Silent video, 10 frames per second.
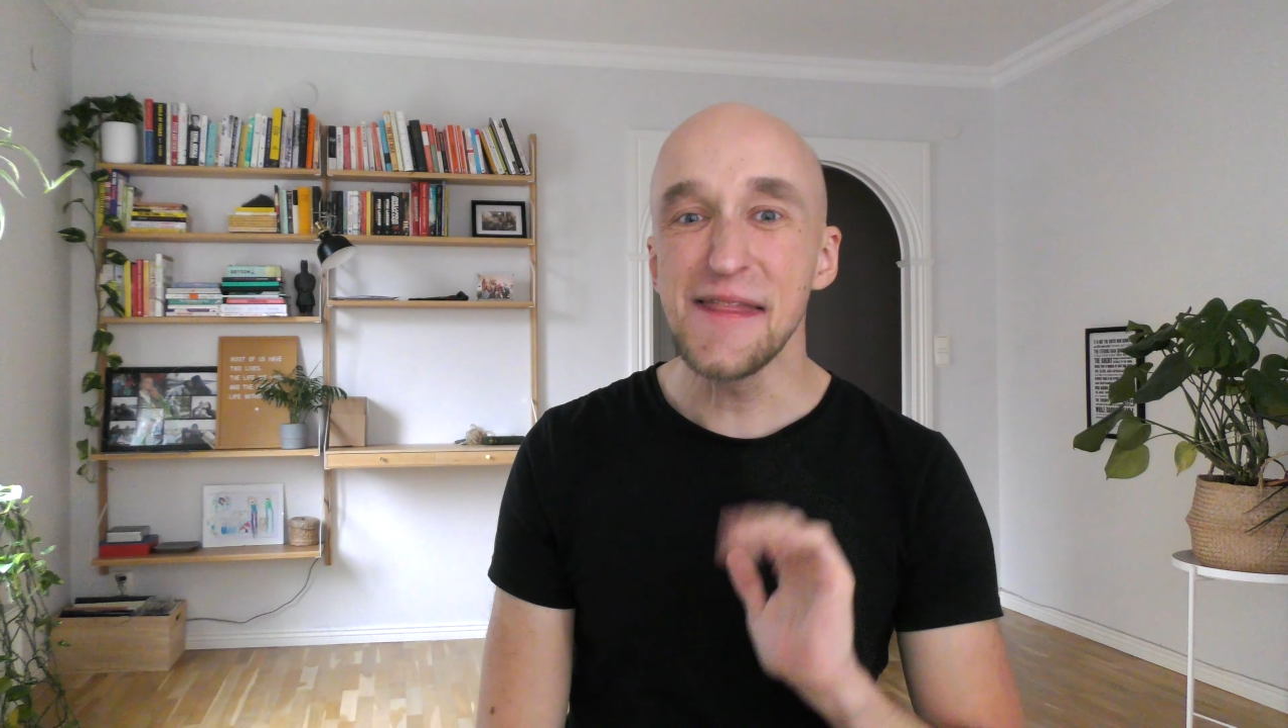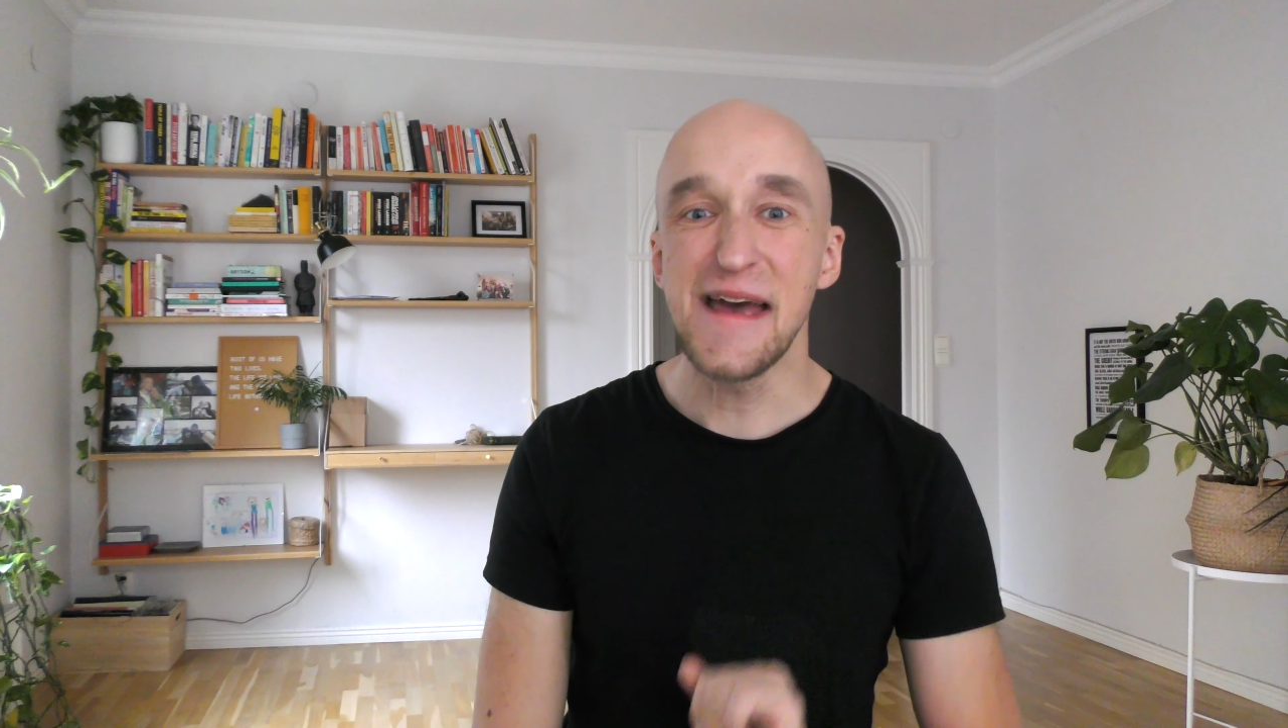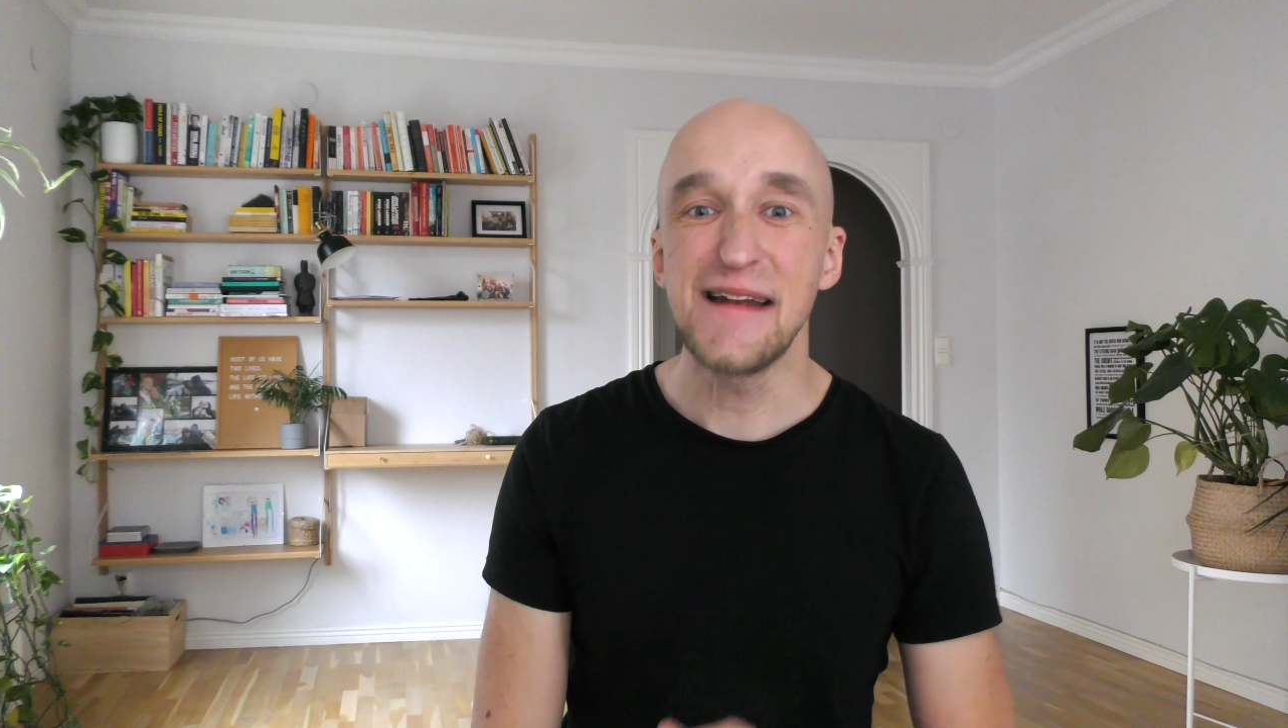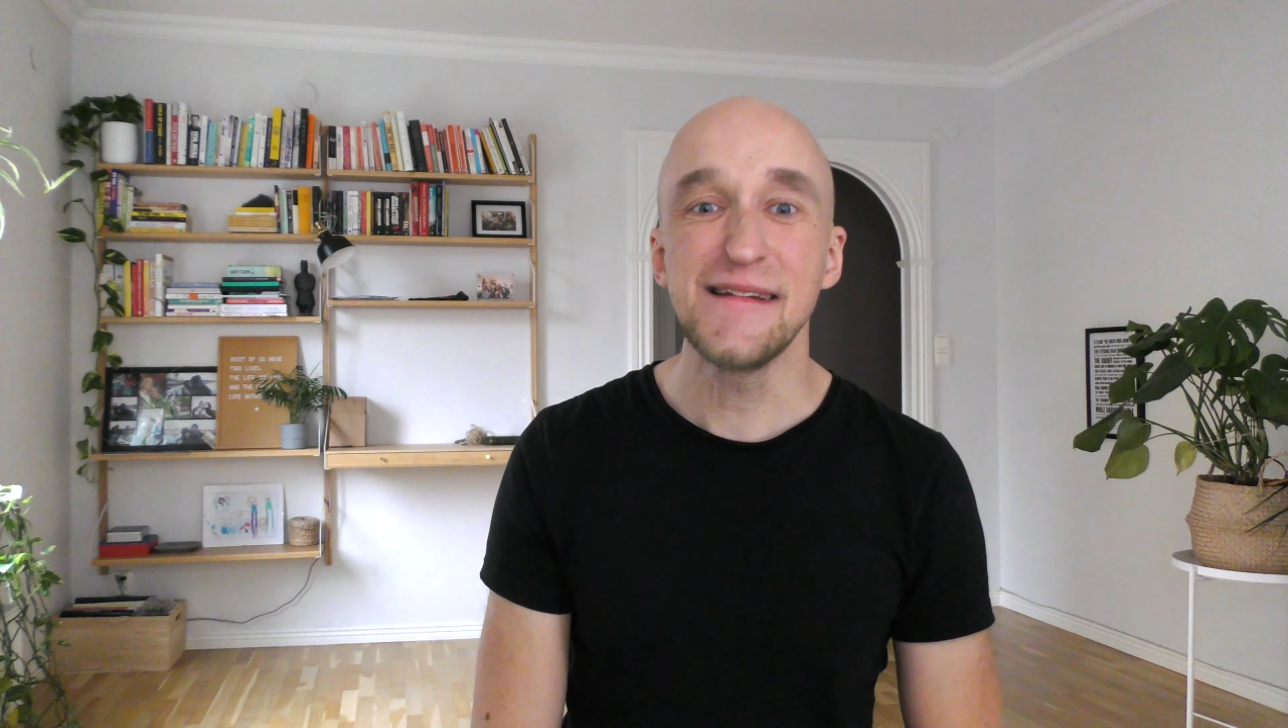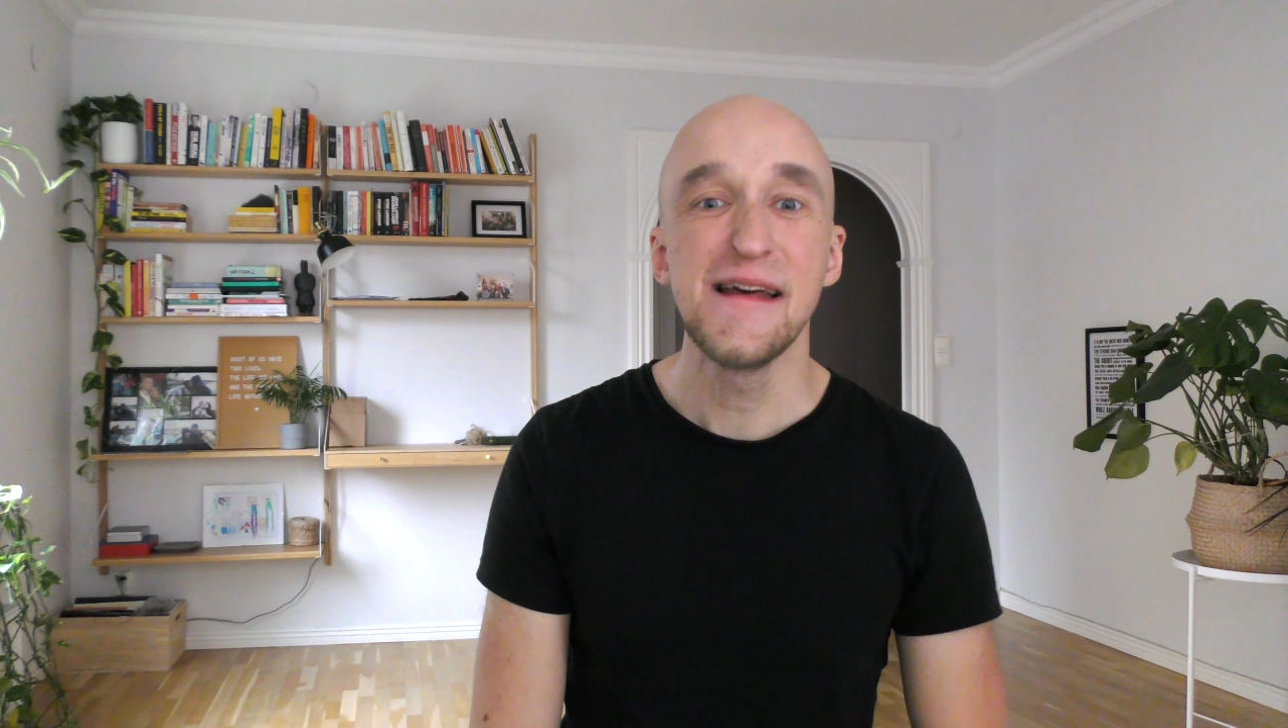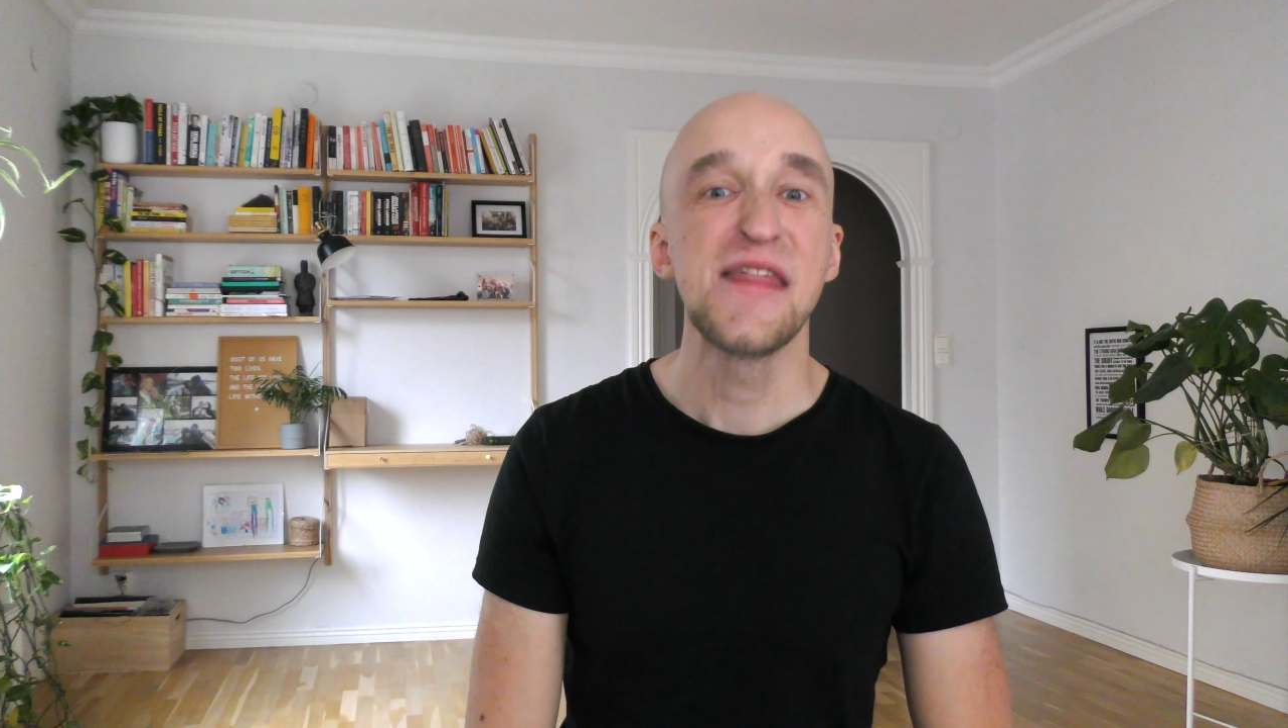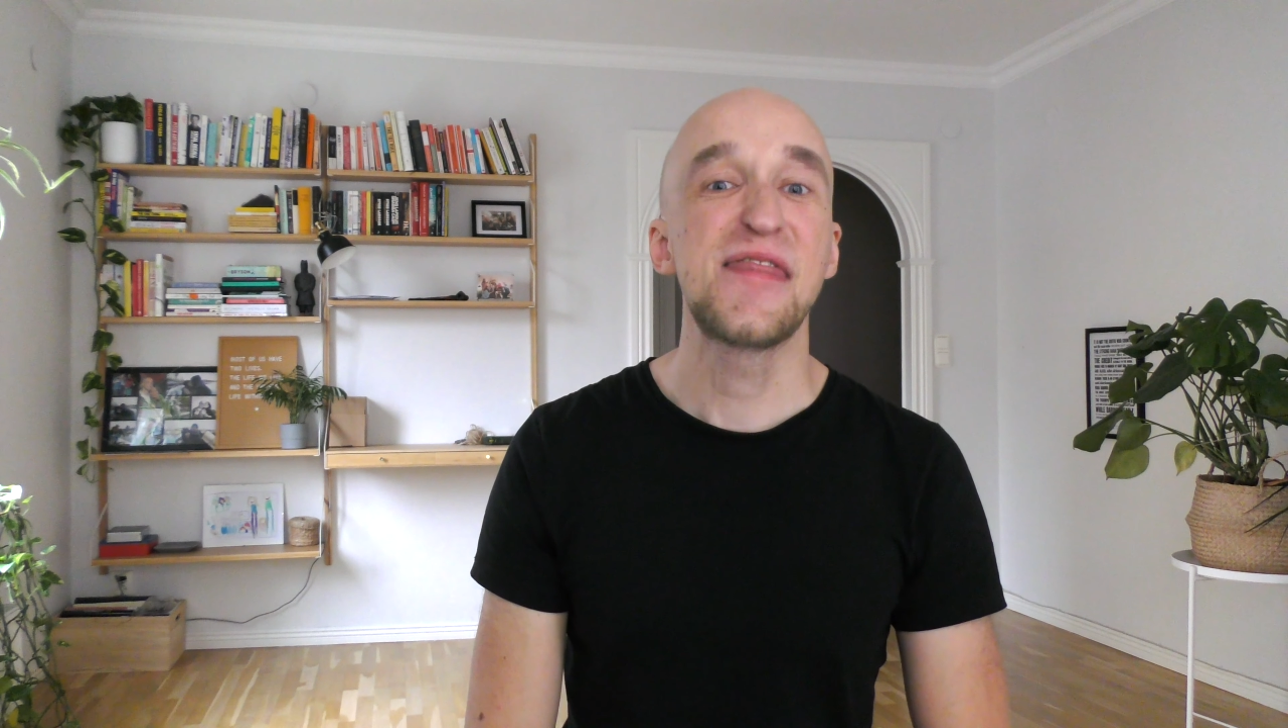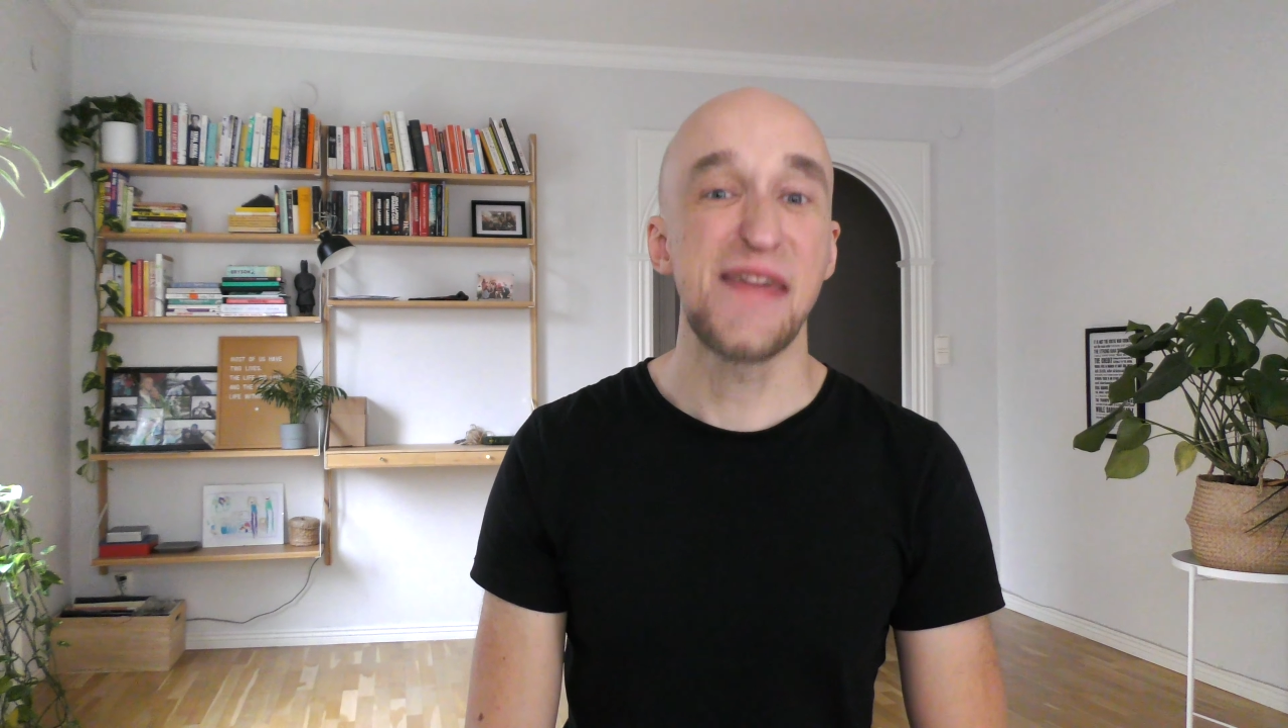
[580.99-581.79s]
then,